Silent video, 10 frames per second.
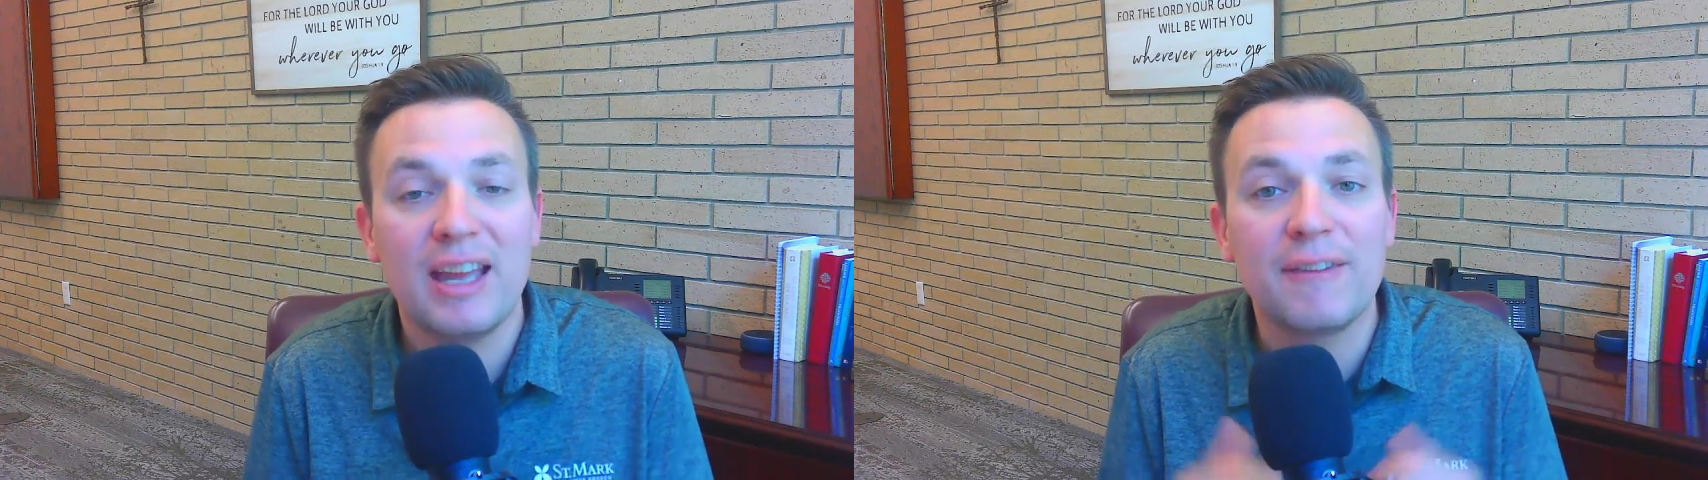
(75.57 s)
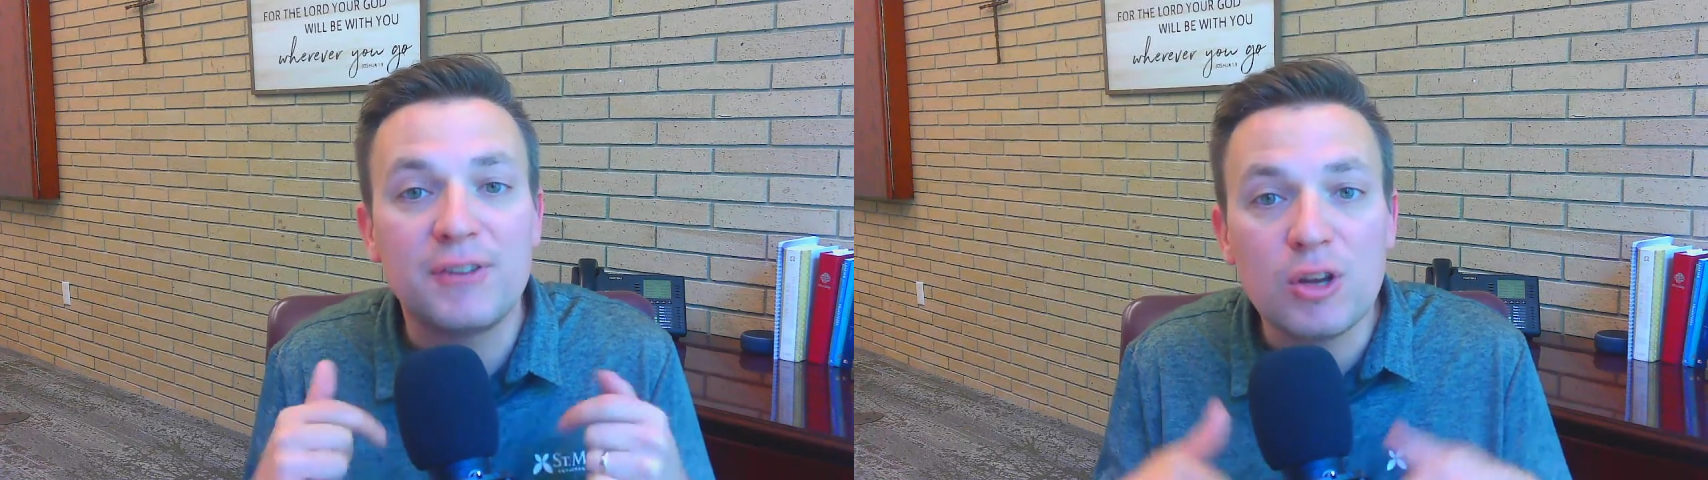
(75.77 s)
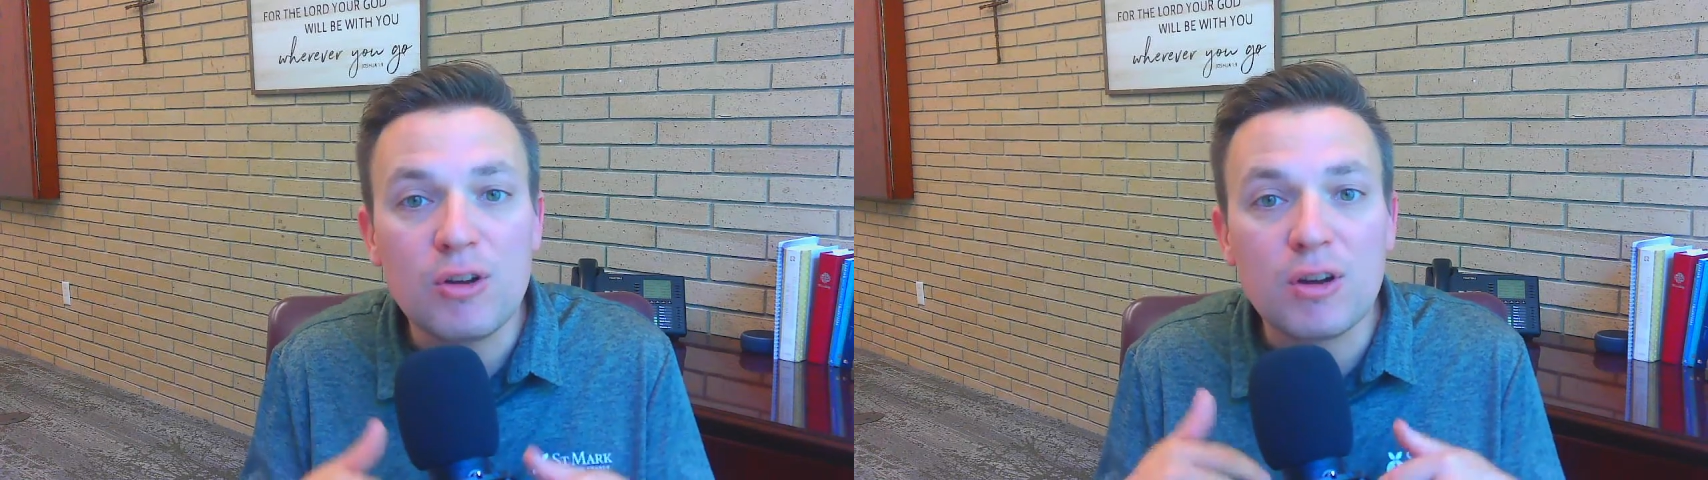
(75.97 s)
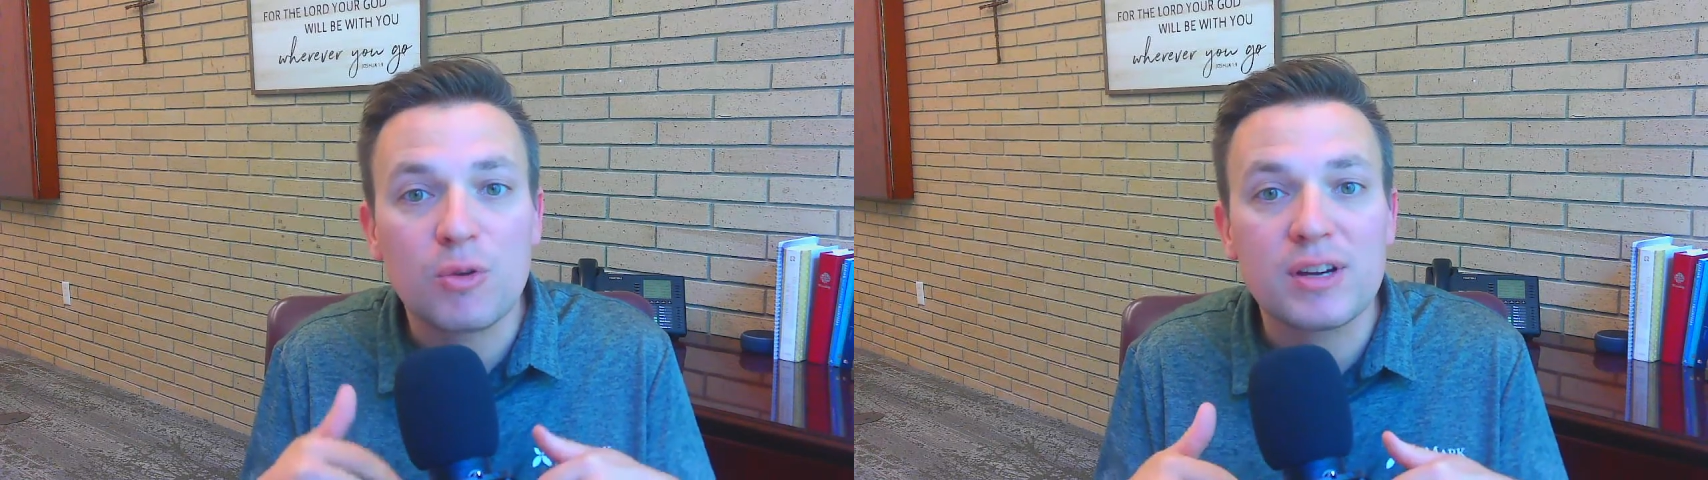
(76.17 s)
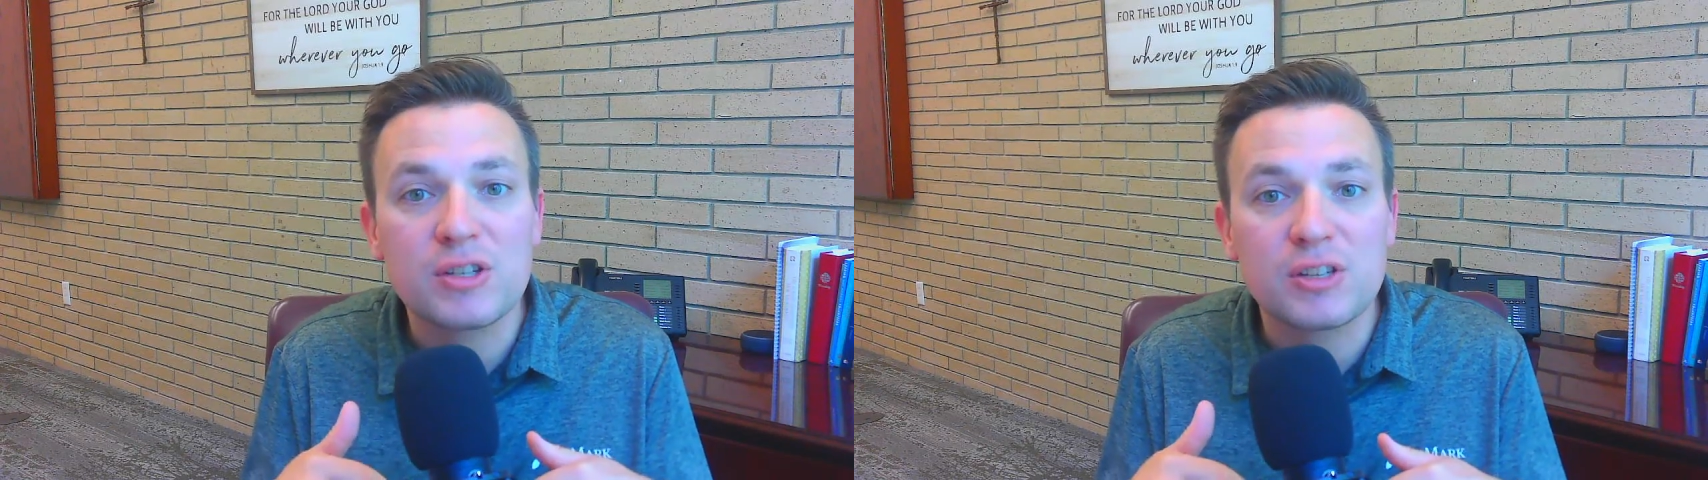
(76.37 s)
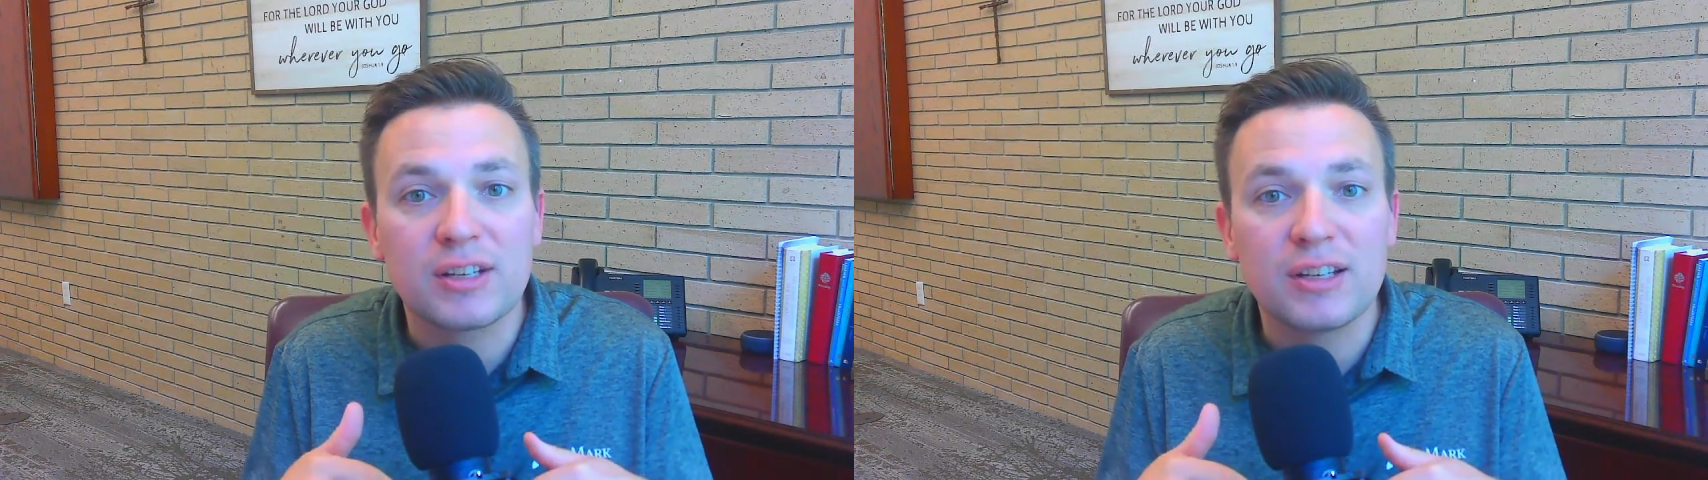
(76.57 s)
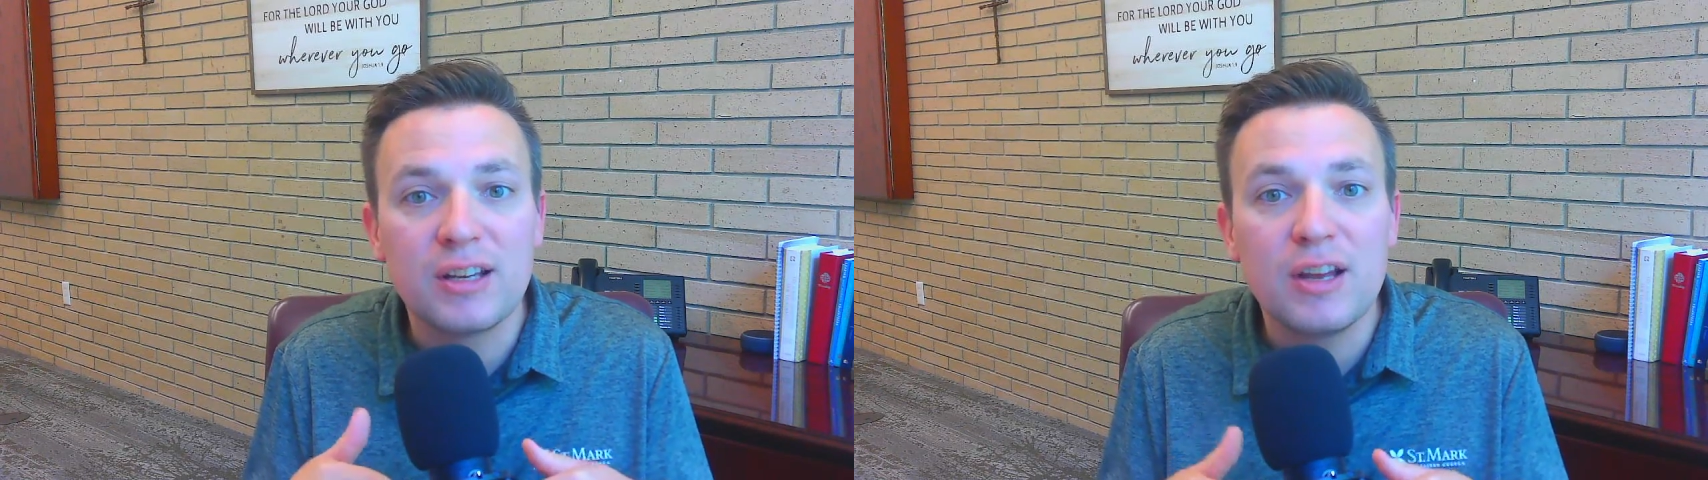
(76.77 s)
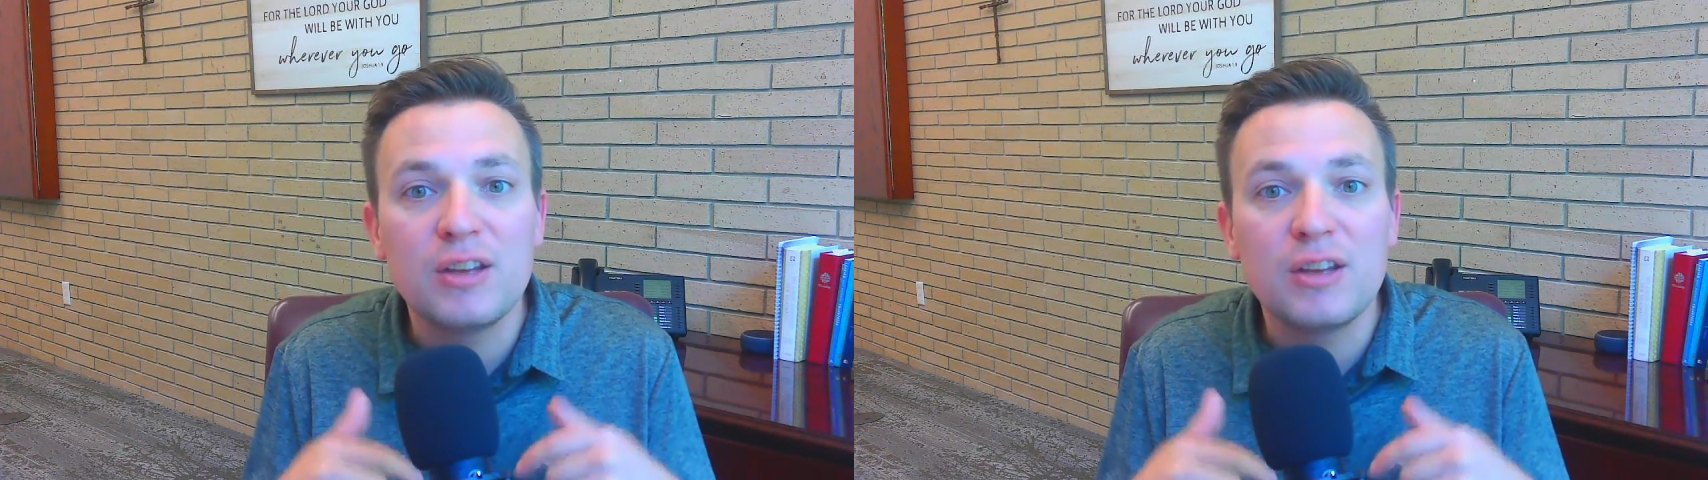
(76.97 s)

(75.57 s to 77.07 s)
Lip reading: If you're a Christian,